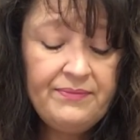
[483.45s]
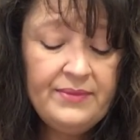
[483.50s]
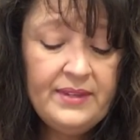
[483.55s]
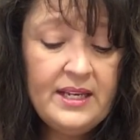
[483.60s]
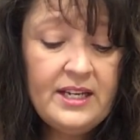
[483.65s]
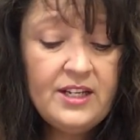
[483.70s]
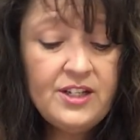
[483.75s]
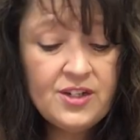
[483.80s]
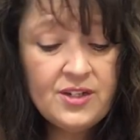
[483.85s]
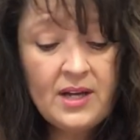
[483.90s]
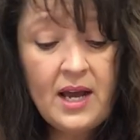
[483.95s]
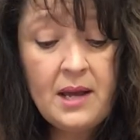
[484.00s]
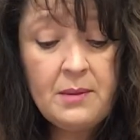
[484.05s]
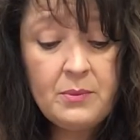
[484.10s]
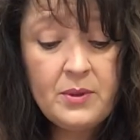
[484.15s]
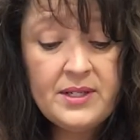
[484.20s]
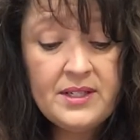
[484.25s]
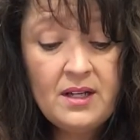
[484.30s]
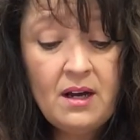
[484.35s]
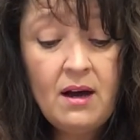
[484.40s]
Each time
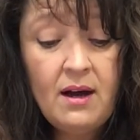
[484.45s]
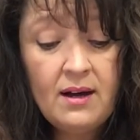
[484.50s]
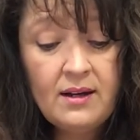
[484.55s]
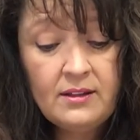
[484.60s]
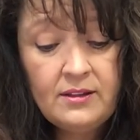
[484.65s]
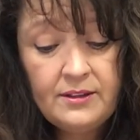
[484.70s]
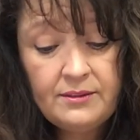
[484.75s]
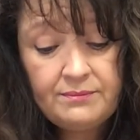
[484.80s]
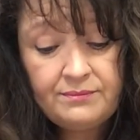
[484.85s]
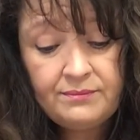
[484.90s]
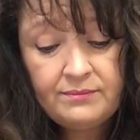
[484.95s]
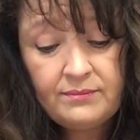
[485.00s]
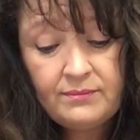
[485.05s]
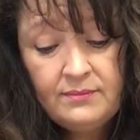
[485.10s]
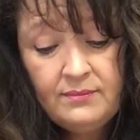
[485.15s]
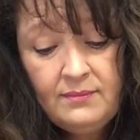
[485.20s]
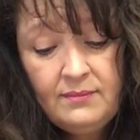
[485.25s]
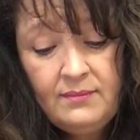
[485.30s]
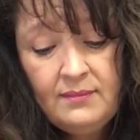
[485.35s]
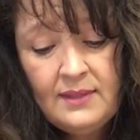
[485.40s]
we talk,
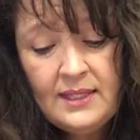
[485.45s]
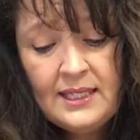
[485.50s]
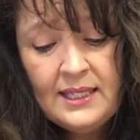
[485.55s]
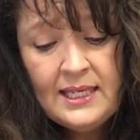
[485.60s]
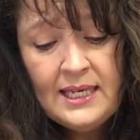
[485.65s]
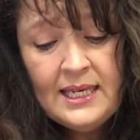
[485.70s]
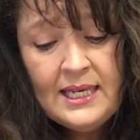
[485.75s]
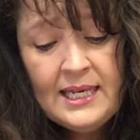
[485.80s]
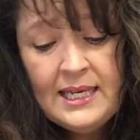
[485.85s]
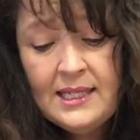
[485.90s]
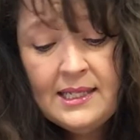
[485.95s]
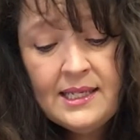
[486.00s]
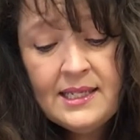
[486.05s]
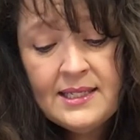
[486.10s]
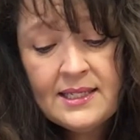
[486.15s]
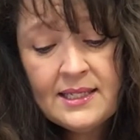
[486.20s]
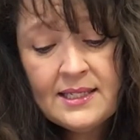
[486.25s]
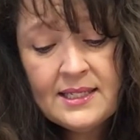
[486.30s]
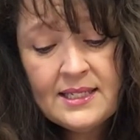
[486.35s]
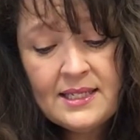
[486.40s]
he
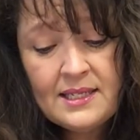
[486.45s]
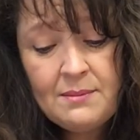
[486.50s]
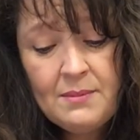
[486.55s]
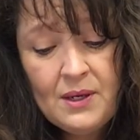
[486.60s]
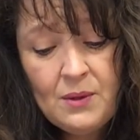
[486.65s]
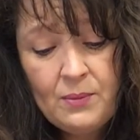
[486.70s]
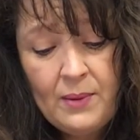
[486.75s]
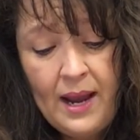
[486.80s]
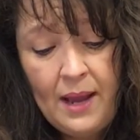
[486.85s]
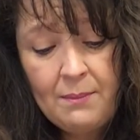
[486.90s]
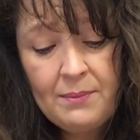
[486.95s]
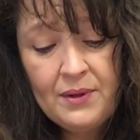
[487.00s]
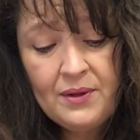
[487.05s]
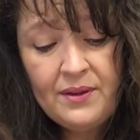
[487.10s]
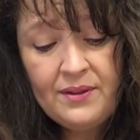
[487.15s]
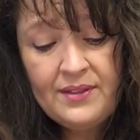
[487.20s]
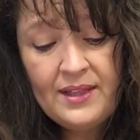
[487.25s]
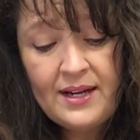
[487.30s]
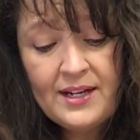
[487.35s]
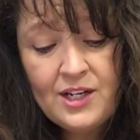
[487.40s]
listens to me
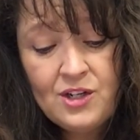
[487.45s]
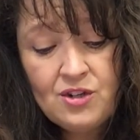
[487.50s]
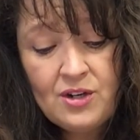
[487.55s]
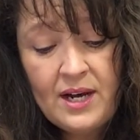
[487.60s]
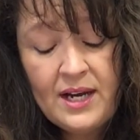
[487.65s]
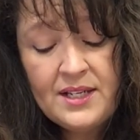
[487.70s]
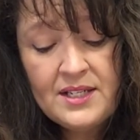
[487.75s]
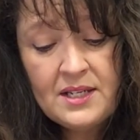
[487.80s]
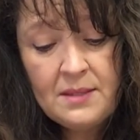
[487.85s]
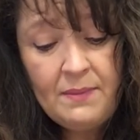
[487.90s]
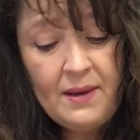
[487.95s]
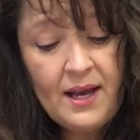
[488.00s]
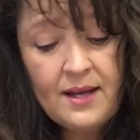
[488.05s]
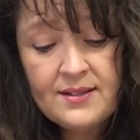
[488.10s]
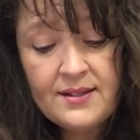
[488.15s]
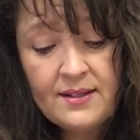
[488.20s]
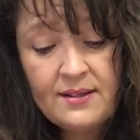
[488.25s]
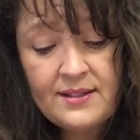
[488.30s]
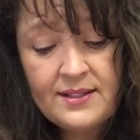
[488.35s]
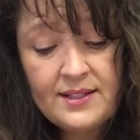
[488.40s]
ramble, then he tries to
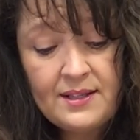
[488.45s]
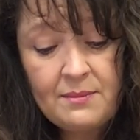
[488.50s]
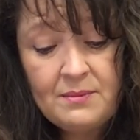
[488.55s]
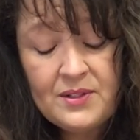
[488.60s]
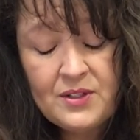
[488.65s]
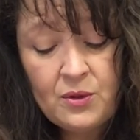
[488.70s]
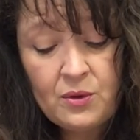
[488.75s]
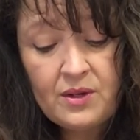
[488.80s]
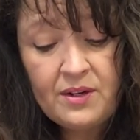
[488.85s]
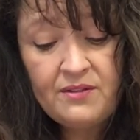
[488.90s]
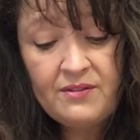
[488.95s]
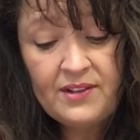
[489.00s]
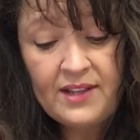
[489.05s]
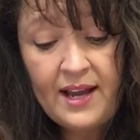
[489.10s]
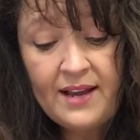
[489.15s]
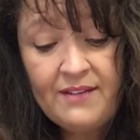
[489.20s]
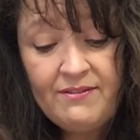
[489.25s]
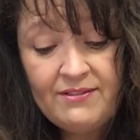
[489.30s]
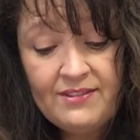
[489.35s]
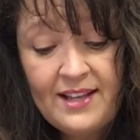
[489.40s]
pass on some sort of
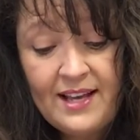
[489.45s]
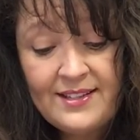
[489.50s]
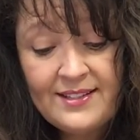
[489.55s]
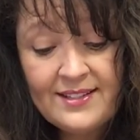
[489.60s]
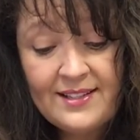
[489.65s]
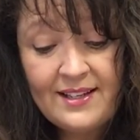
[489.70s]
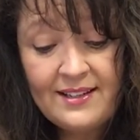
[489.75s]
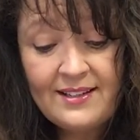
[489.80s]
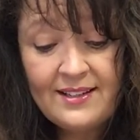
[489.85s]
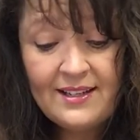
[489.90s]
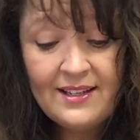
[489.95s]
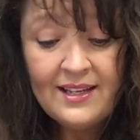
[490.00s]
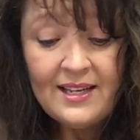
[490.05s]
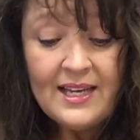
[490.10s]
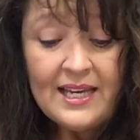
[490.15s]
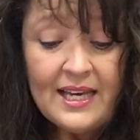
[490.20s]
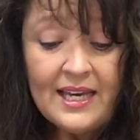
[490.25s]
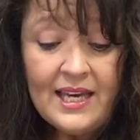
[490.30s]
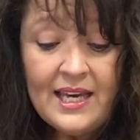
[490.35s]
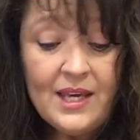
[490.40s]
life lesson.
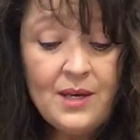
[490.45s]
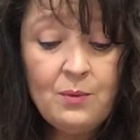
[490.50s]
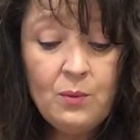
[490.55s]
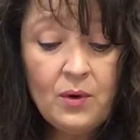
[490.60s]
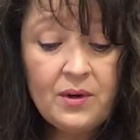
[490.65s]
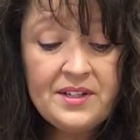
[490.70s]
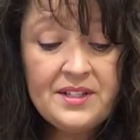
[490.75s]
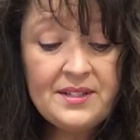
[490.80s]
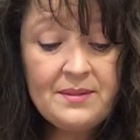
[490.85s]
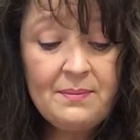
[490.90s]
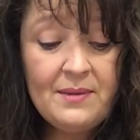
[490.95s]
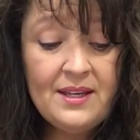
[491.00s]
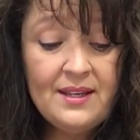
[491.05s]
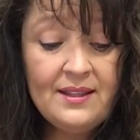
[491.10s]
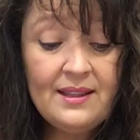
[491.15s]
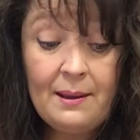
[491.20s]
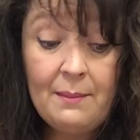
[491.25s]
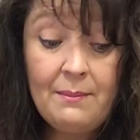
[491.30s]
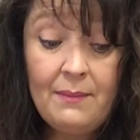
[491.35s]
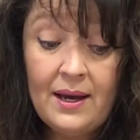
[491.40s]
He warns me
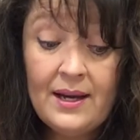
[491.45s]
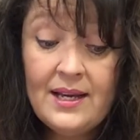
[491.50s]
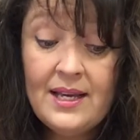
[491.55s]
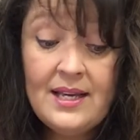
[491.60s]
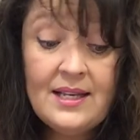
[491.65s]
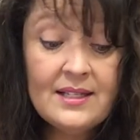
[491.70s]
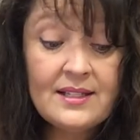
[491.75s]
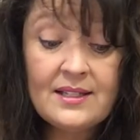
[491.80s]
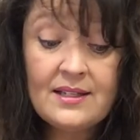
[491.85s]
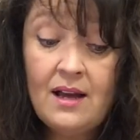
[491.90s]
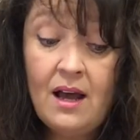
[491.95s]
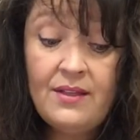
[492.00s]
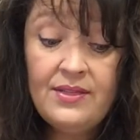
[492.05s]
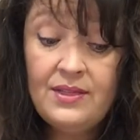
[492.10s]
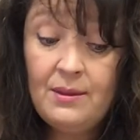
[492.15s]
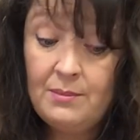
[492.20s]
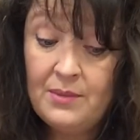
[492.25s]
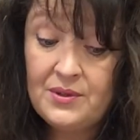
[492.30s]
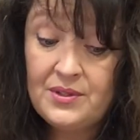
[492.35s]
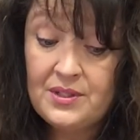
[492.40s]
that money is not the
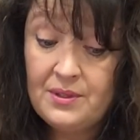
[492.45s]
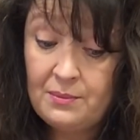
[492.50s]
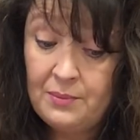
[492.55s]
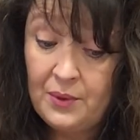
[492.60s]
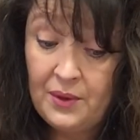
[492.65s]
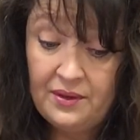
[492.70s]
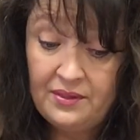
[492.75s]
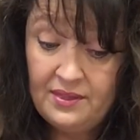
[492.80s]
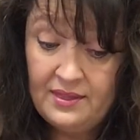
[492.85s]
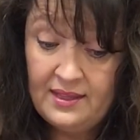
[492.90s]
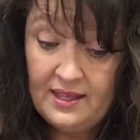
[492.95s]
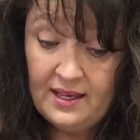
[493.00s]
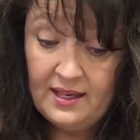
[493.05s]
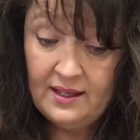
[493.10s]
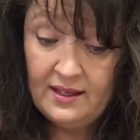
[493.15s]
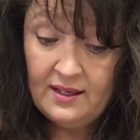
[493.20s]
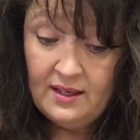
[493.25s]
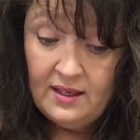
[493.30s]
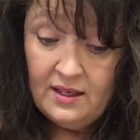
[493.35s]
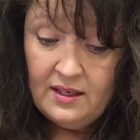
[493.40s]
most important
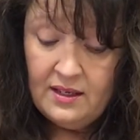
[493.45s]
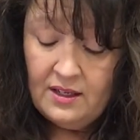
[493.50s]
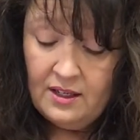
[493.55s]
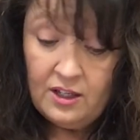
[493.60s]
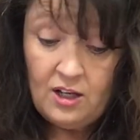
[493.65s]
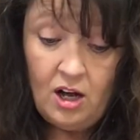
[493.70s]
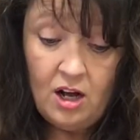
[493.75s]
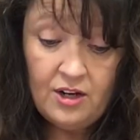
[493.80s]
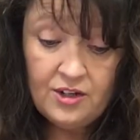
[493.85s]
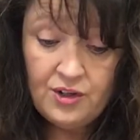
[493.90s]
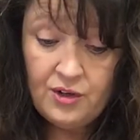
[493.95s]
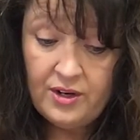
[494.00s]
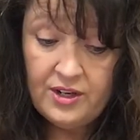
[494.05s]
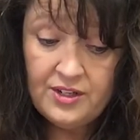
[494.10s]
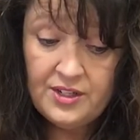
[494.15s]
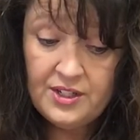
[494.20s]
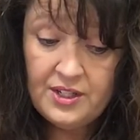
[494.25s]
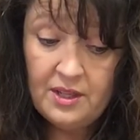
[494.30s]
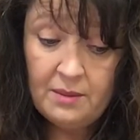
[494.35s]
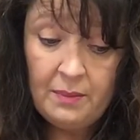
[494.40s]
thing, contrary
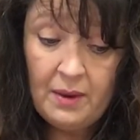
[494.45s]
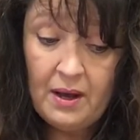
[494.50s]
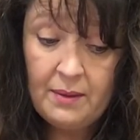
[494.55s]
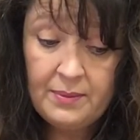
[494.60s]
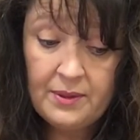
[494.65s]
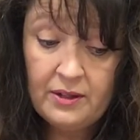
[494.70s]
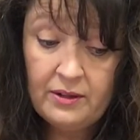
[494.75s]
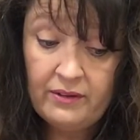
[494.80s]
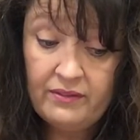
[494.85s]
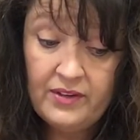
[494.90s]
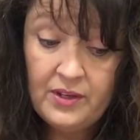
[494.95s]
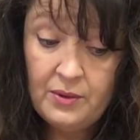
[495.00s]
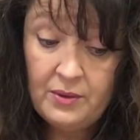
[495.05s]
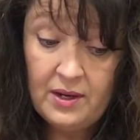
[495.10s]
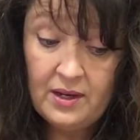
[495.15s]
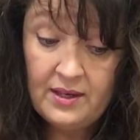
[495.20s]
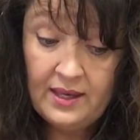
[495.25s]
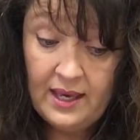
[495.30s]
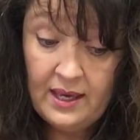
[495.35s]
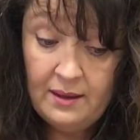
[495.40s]
to the popular view
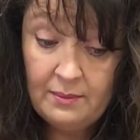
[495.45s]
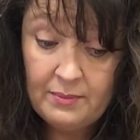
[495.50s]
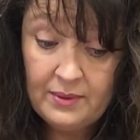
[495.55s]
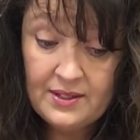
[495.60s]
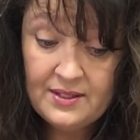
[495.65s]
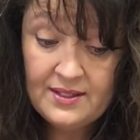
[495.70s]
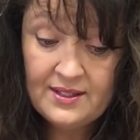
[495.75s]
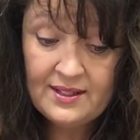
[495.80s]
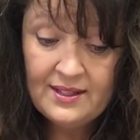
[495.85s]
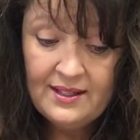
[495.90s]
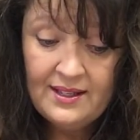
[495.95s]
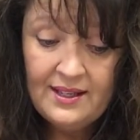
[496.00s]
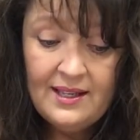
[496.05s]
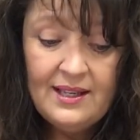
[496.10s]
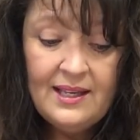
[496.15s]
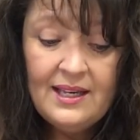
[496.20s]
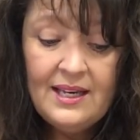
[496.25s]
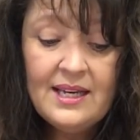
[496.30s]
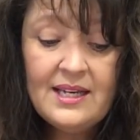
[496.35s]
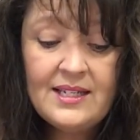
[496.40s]
on campus.
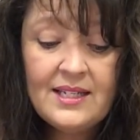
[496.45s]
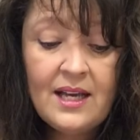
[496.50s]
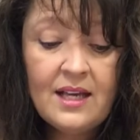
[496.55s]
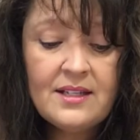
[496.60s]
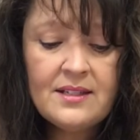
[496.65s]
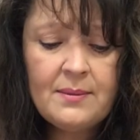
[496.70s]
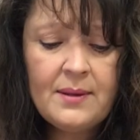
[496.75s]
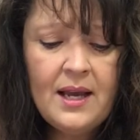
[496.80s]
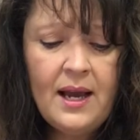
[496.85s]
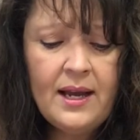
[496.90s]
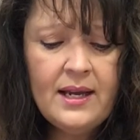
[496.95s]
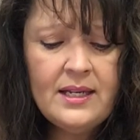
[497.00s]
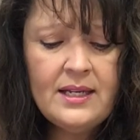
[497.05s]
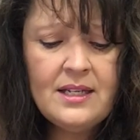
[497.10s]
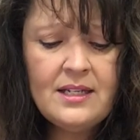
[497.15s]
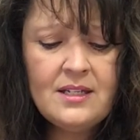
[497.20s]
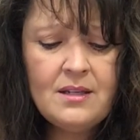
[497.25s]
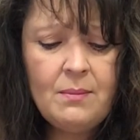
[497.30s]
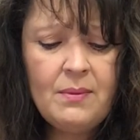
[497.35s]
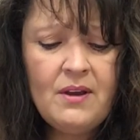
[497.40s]
He tells me I
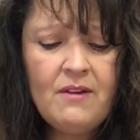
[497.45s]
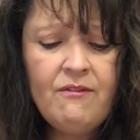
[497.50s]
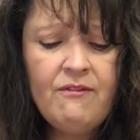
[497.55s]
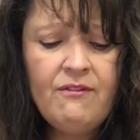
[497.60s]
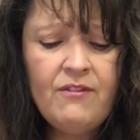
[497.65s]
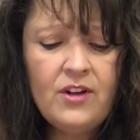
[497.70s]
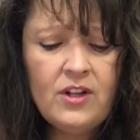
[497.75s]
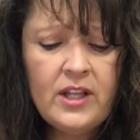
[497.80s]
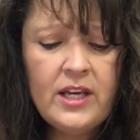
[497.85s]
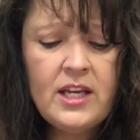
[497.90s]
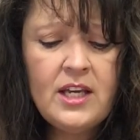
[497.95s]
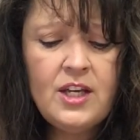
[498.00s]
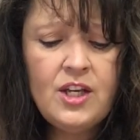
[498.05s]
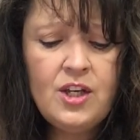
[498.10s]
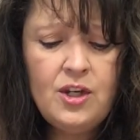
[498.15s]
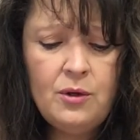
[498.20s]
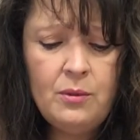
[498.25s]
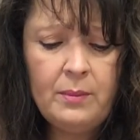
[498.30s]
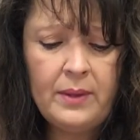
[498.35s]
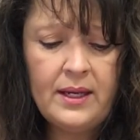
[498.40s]
need to be fully
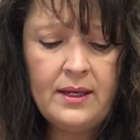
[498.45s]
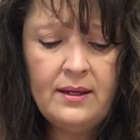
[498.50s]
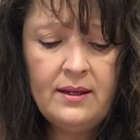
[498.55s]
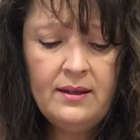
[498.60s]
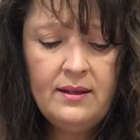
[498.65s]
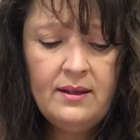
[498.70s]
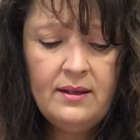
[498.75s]
human.